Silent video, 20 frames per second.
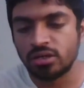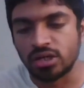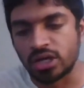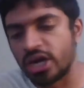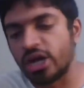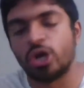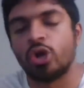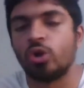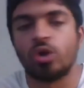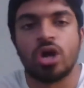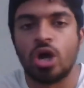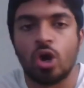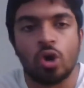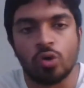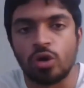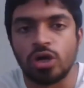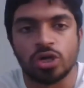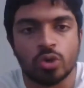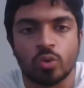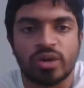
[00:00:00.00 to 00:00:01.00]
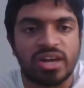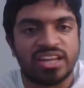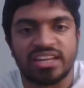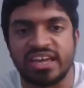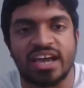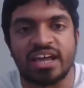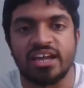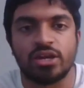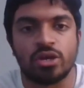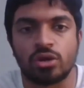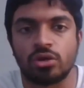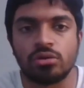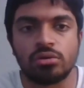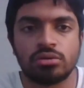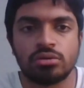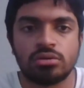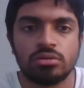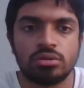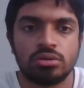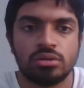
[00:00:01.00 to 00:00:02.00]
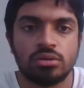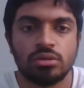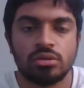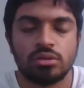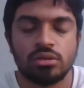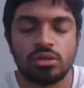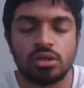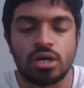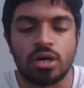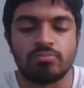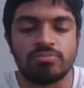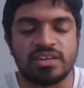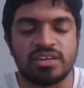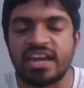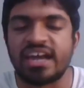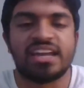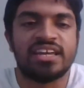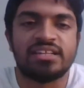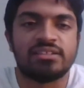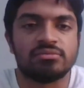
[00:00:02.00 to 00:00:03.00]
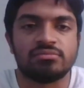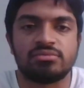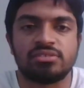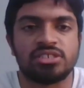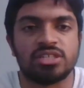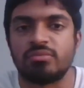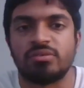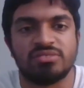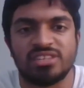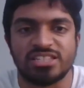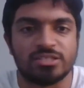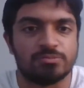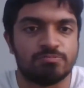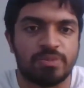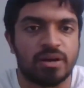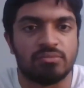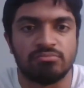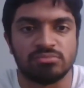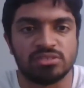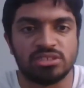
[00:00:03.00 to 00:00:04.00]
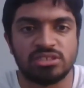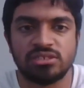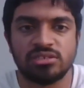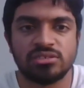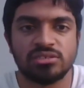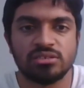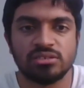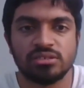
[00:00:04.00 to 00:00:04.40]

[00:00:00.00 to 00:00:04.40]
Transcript: I don't know how long you can carry on carrying some of these bums.